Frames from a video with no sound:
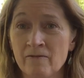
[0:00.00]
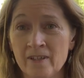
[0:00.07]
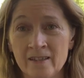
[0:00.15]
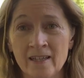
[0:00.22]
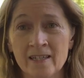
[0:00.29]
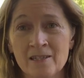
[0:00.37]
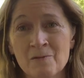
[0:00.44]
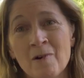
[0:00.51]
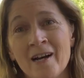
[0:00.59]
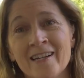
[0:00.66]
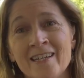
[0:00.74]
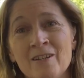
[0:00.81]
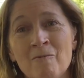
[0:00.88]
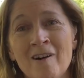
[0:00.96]
and that's why
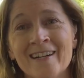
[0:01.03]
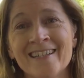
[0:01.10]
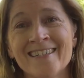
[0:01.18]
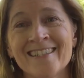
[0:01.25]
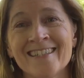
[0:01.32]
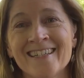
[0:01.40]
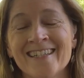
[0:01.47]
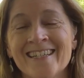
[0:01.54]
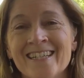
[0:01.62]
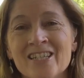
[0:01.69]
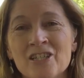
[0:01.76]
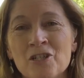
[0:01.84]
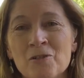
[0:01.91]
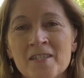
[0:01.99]
he wanted
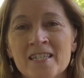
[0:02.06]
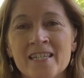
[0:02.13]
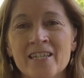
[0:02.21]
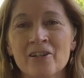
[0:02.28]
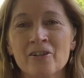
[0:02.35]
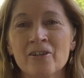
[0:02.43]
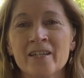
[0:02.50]
to see her.